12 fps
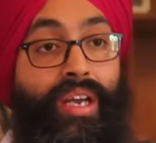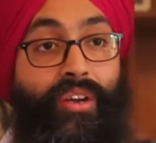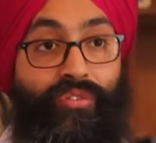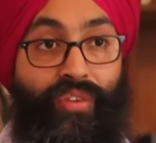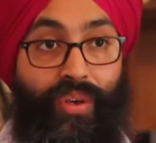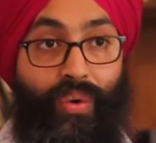if we
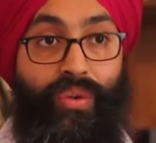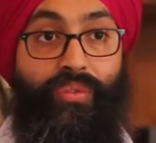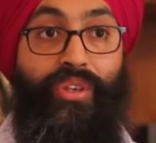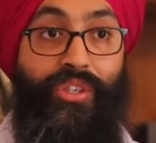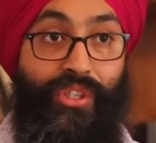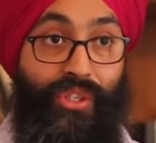don't, we
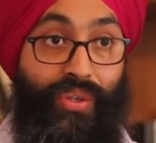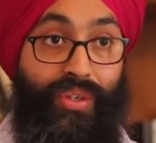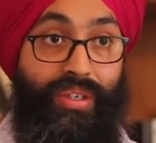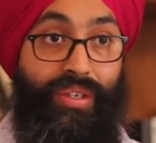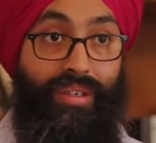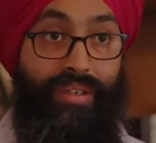should.
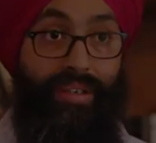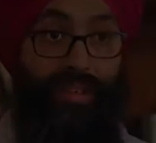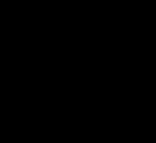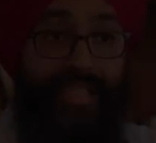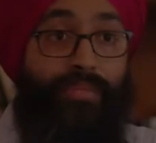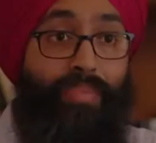
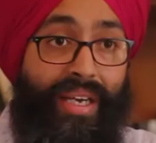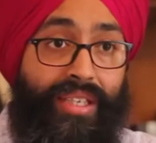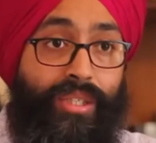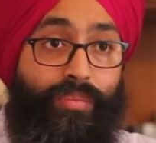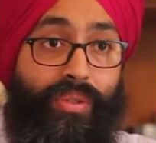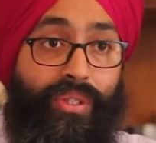It's my
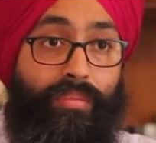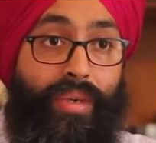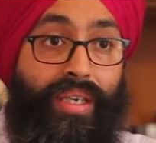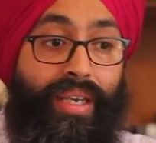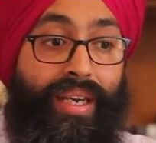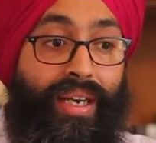
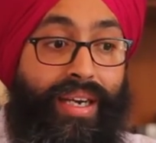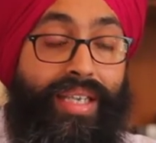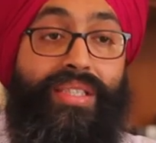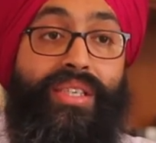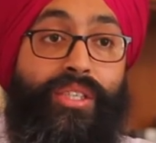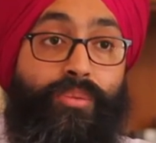responsibility. It's the
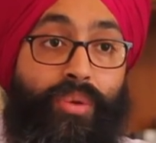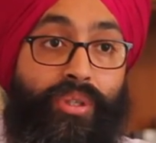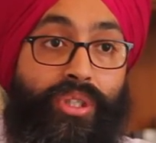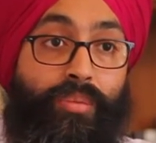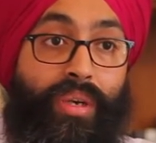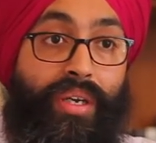
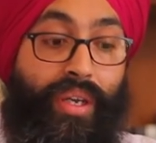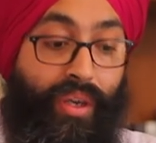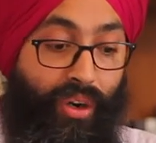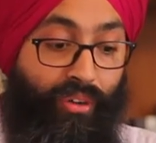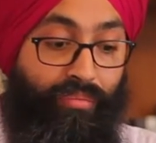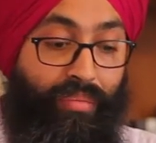responsibility of
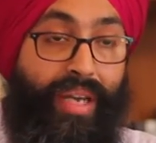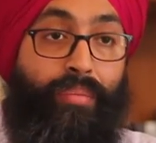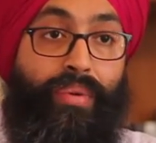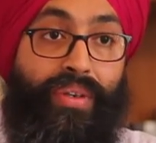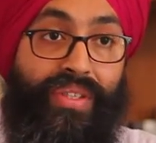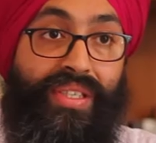my
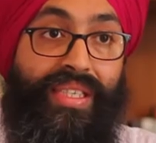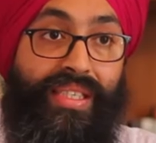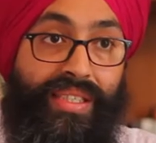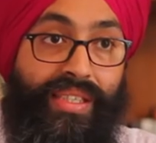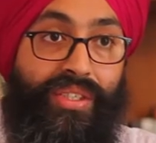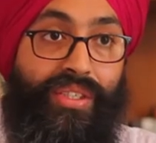brothers and
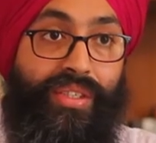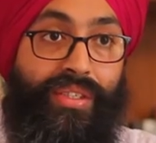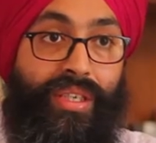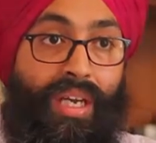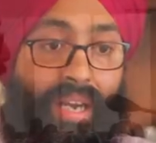sisters.